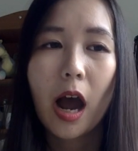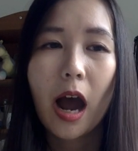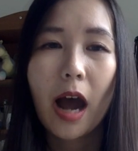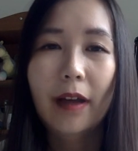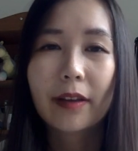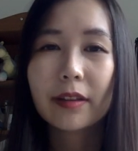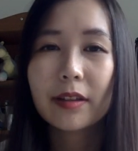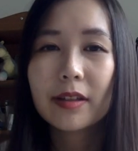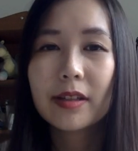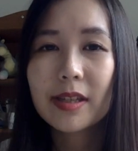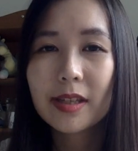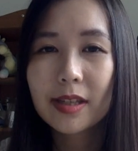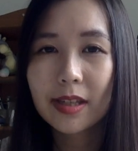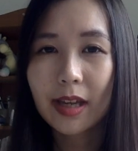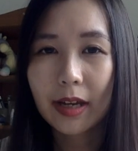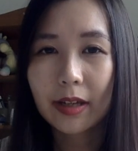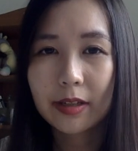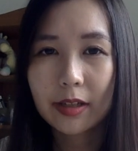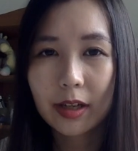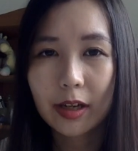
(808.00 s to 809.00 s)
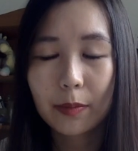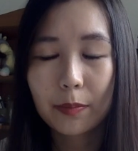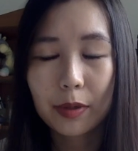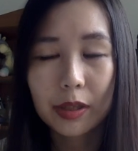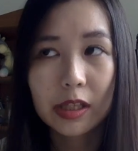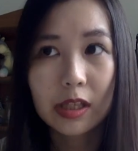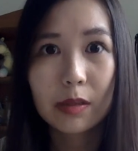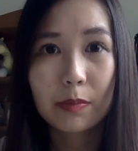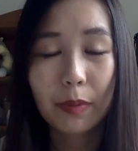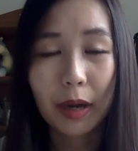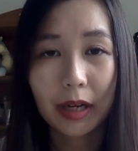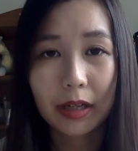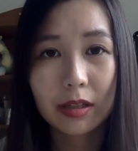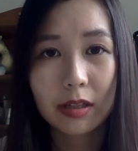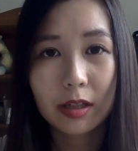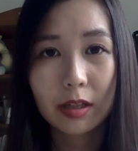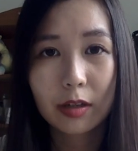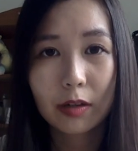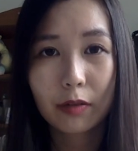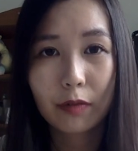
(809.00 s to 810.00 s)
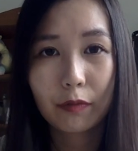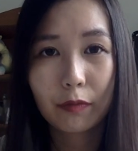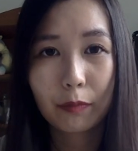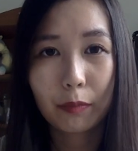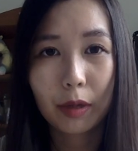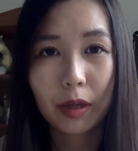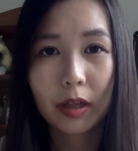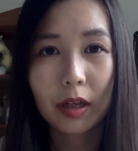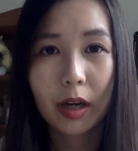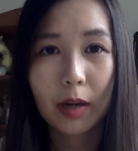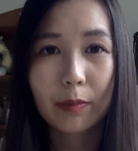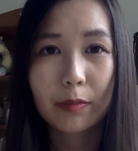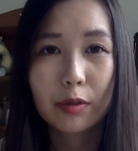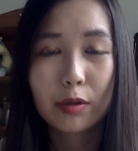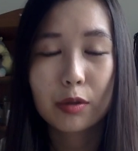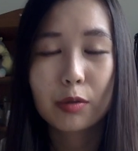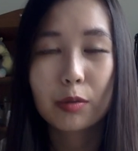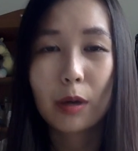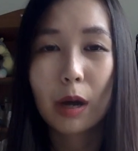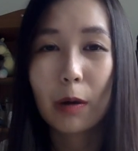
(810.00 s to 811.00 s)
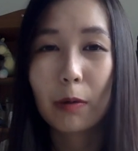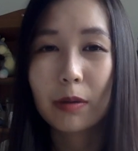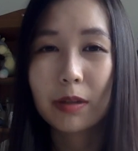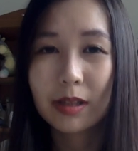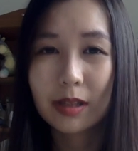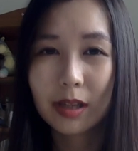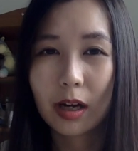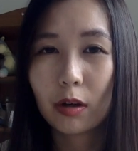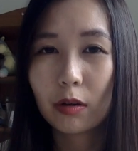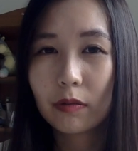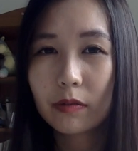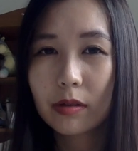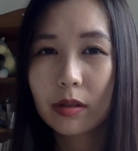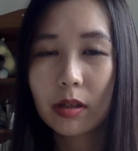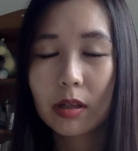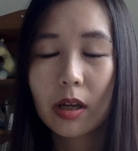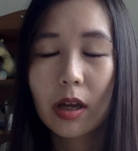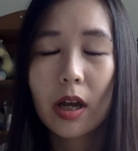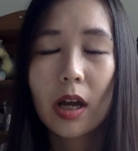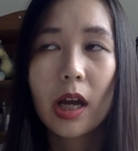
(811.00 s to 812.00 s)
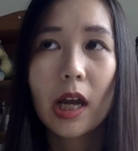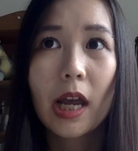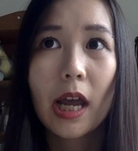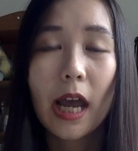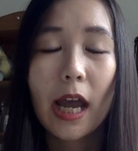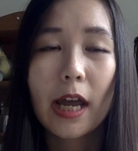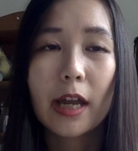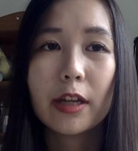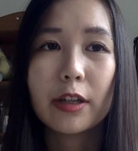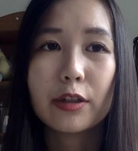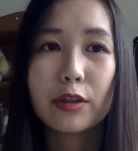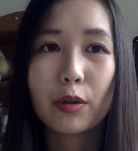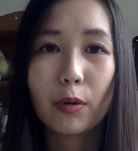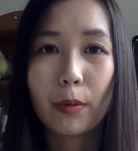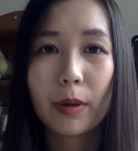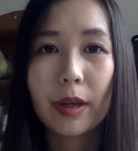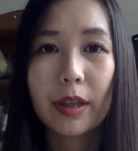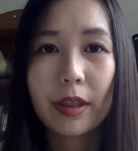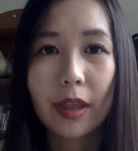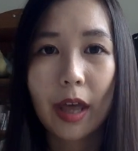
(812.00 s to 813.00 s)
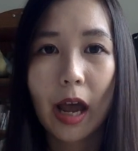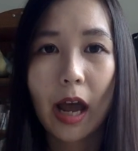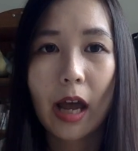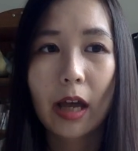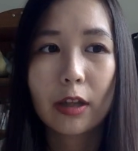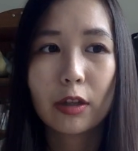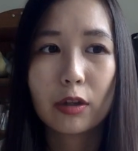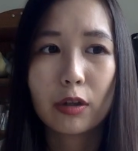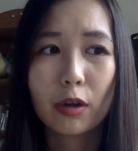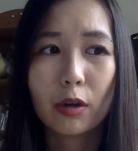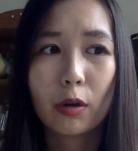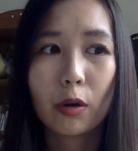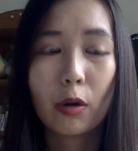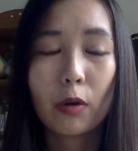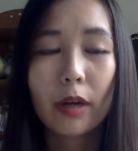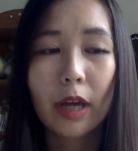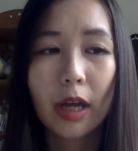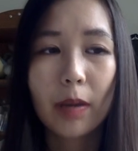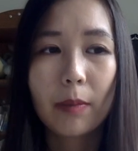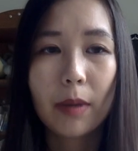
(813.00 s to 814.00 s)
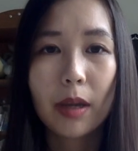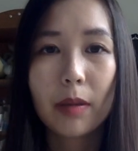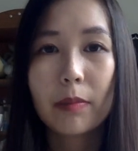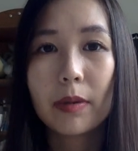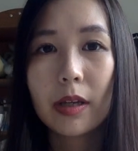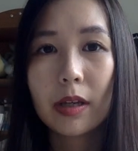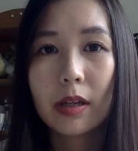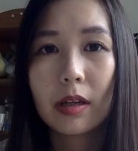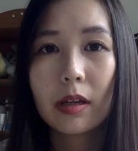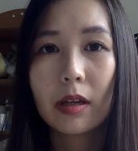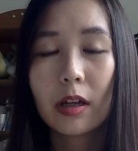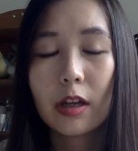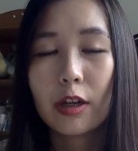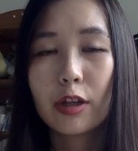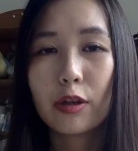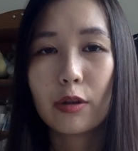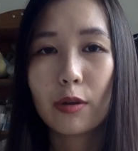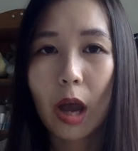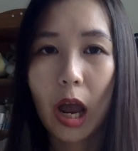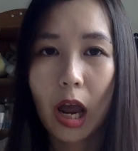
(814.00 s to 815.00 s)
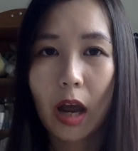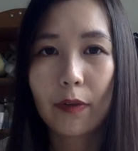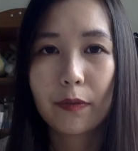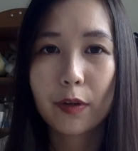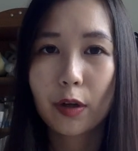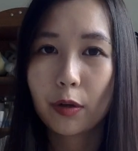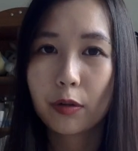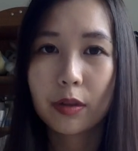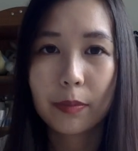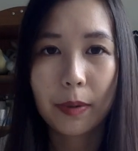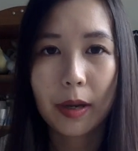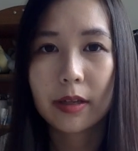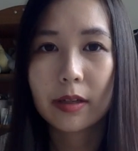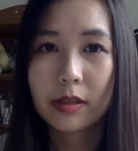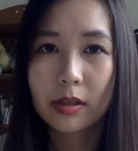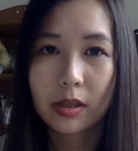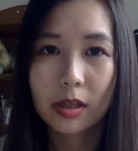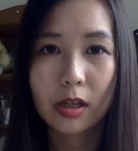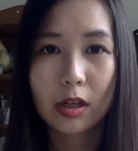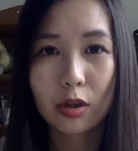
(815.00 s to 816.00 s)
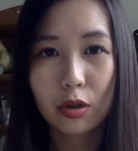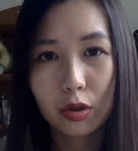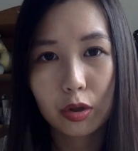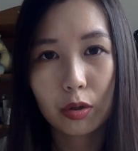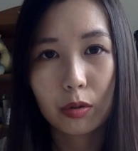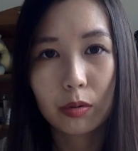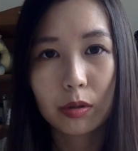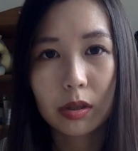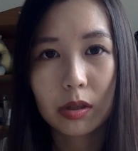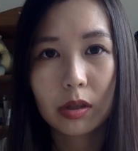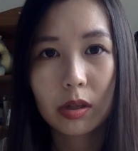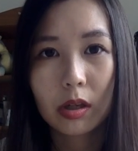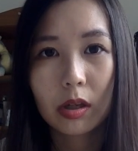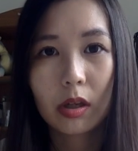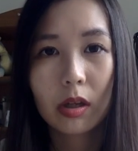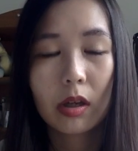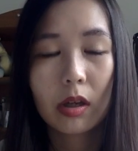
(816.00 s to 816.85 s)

understanding perspective when it comes to ourselves and knowing that you know okay maybe you have codependency issues